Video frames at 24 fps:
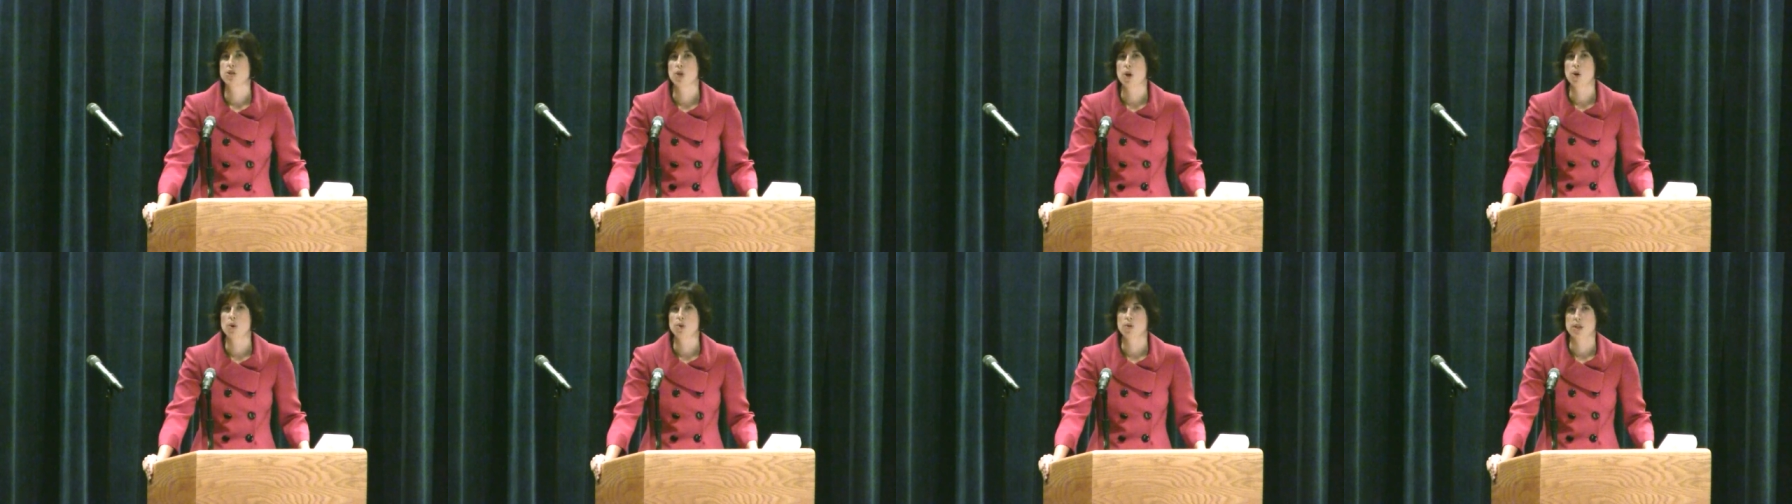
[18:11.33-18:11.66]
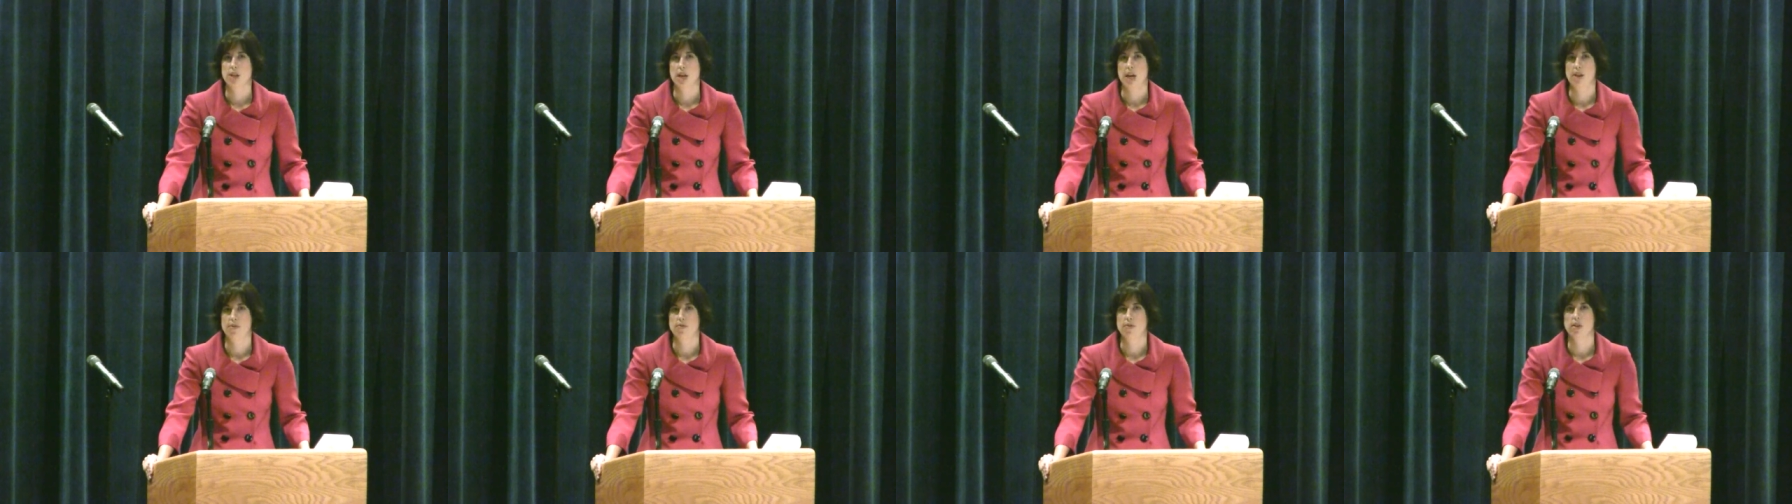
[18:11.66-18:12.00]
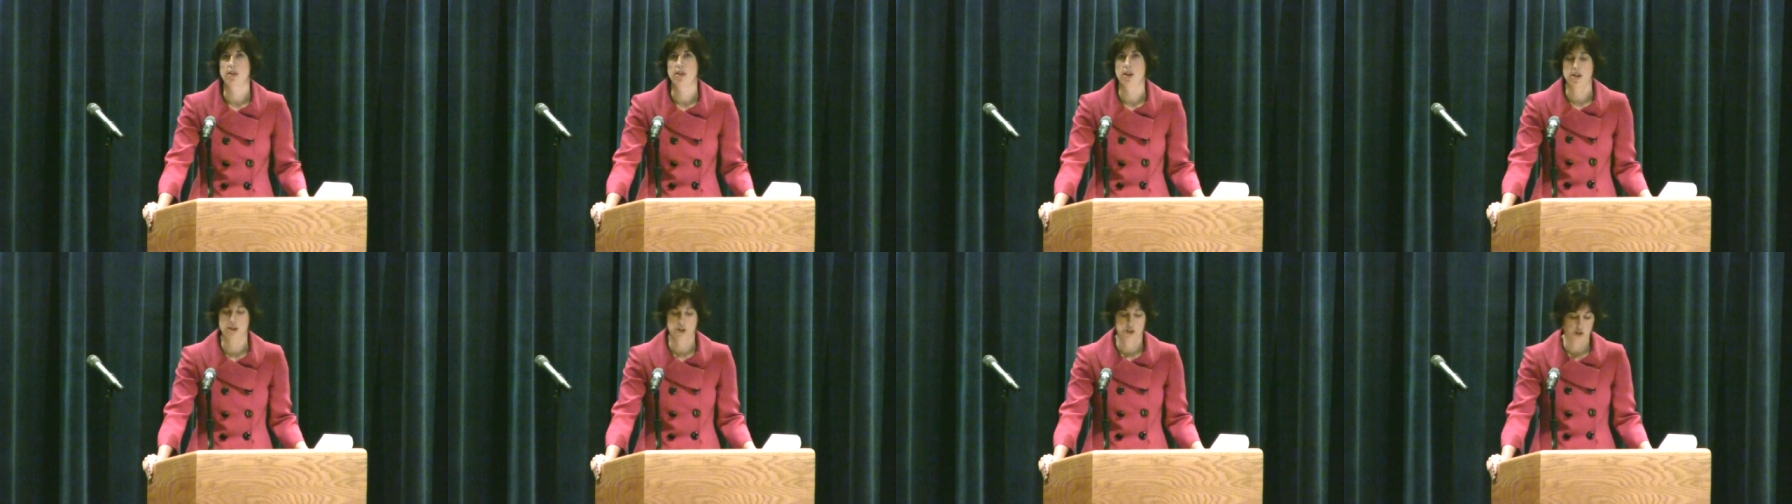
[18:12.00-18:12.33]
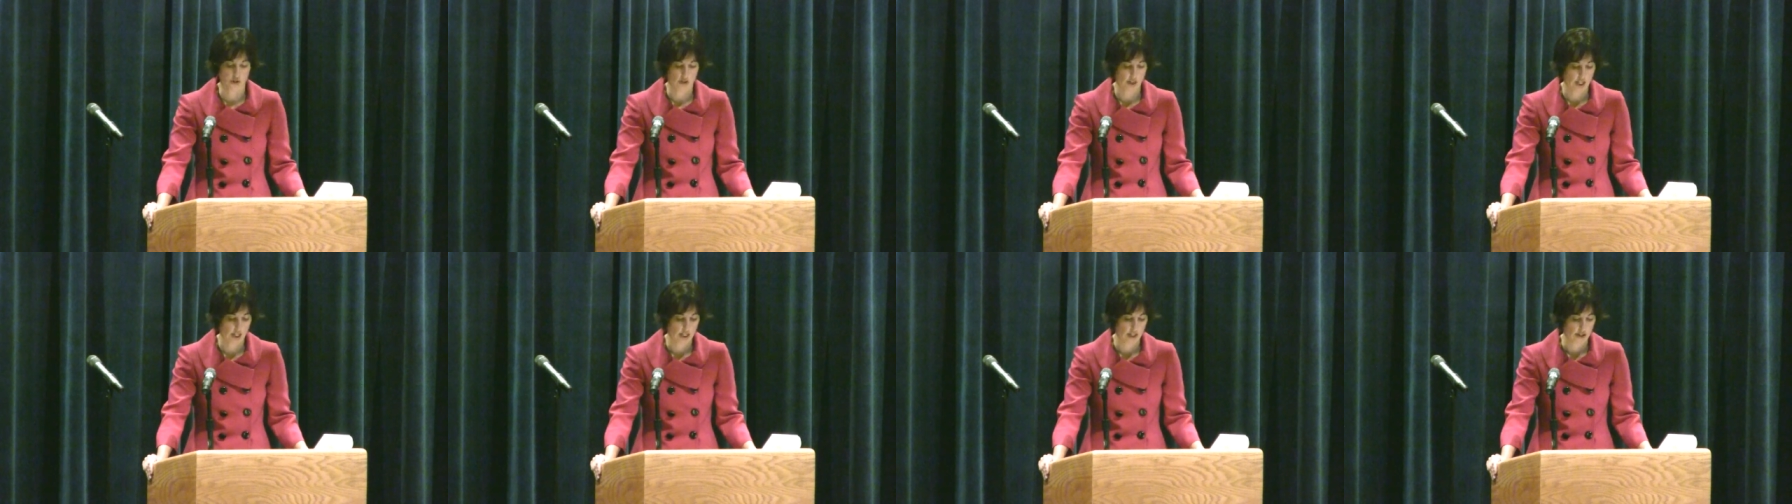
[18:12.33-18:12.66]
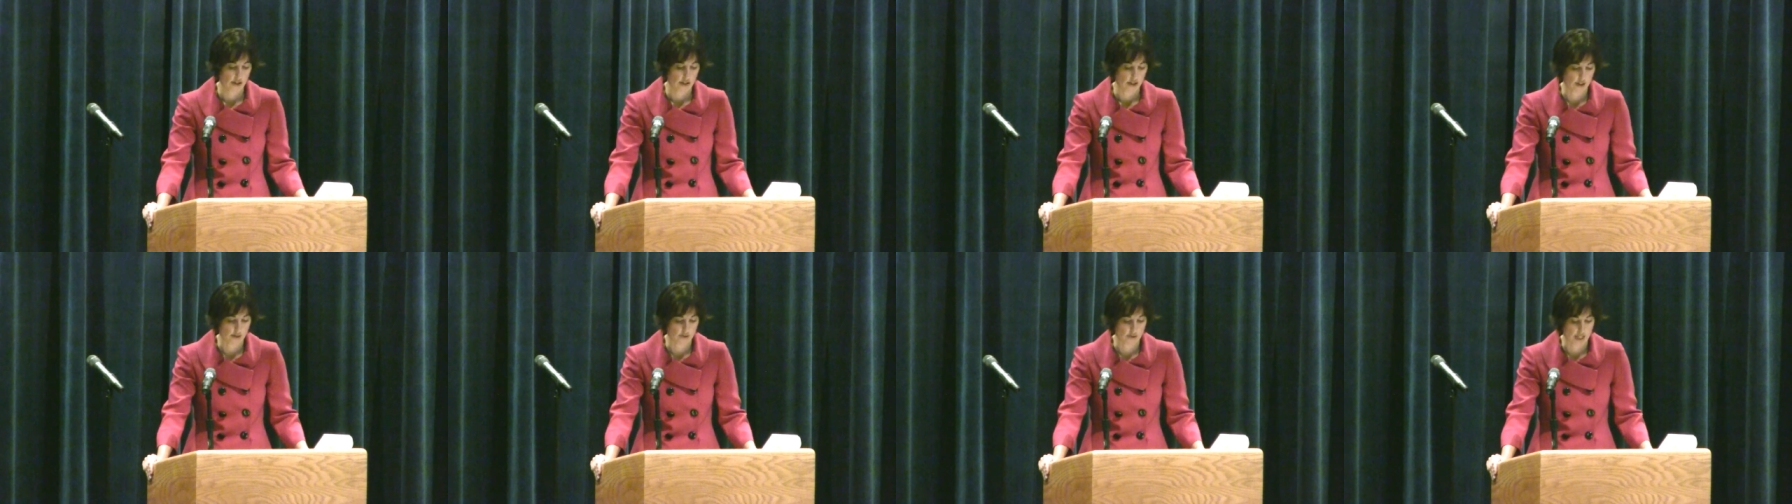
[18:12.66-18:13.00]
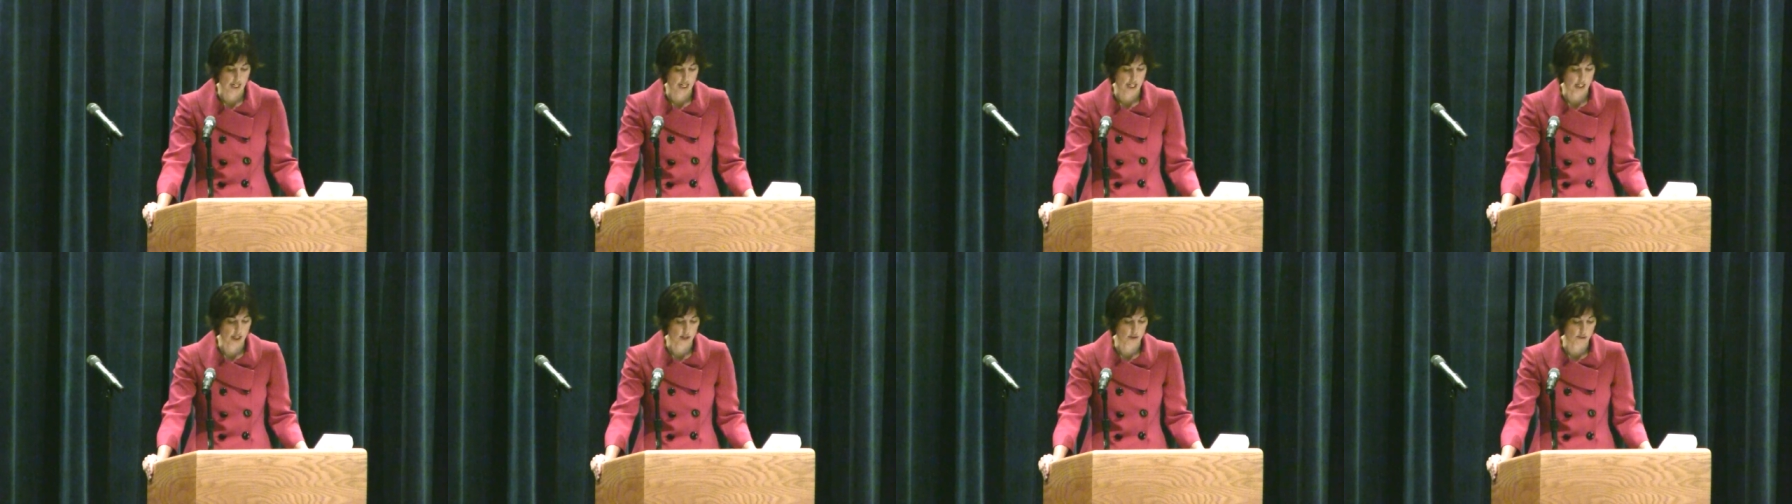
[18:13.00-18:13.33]
don't have the luxury of
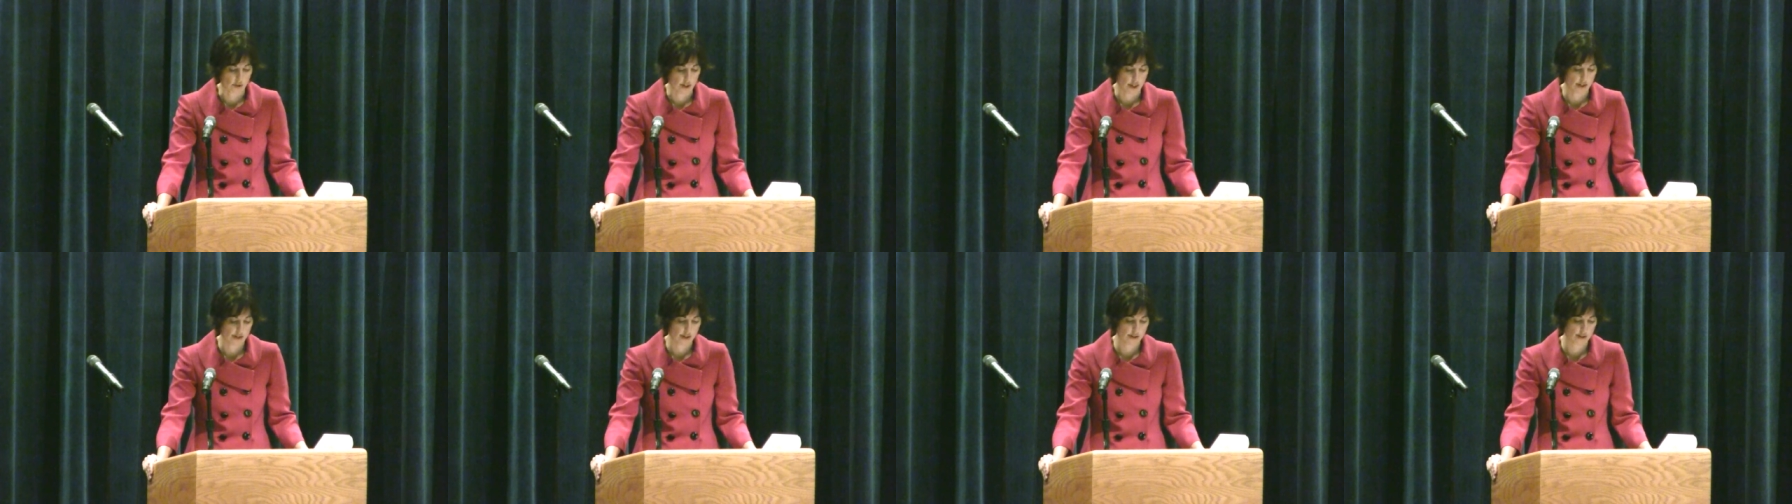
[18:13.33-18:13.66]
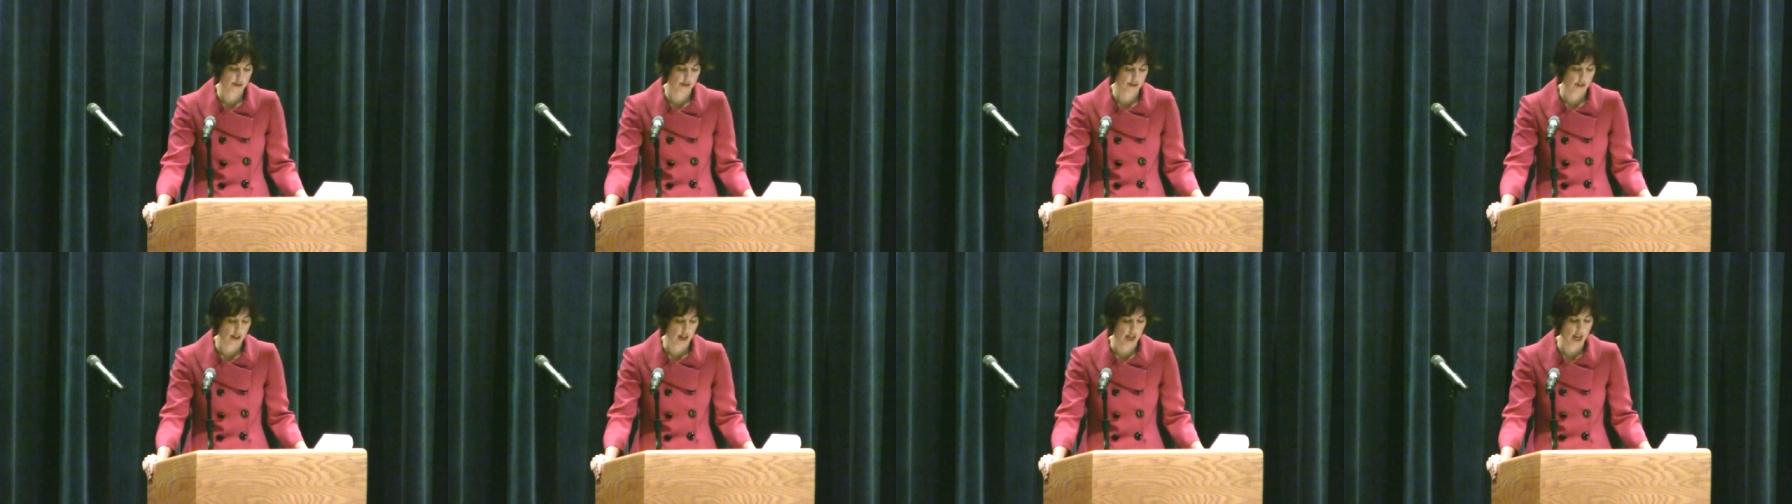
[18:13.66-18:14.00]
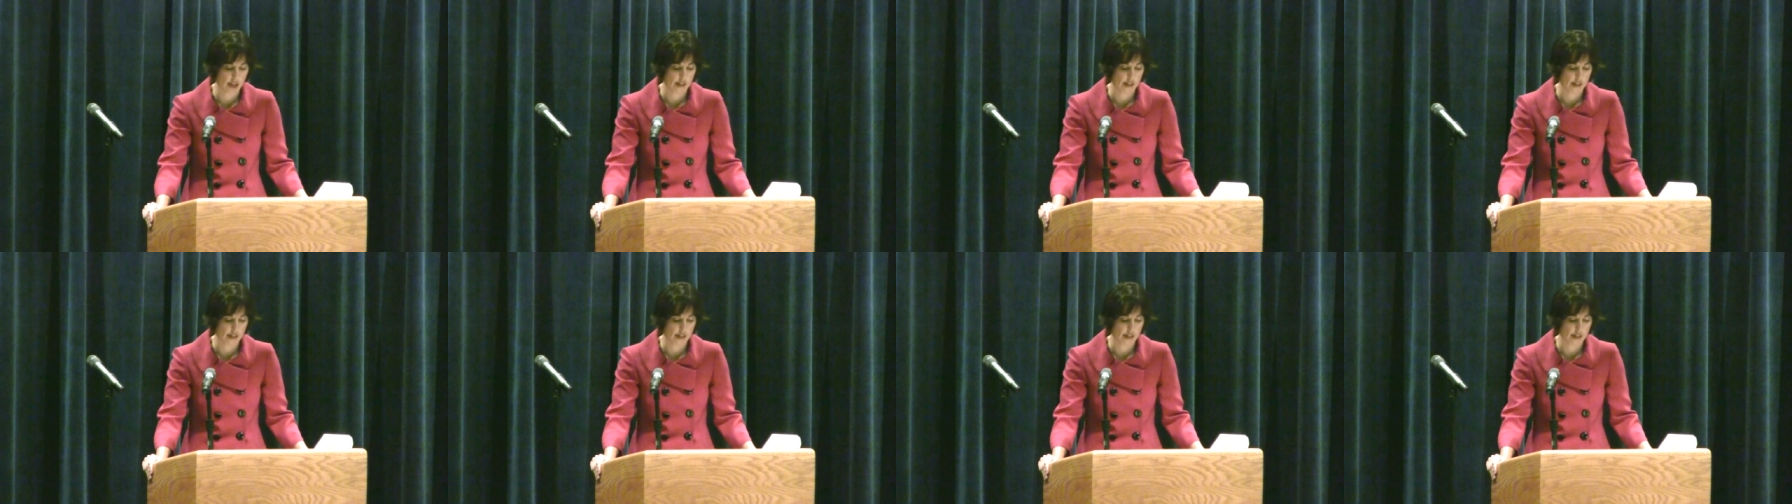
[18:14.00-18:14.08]
taking risks,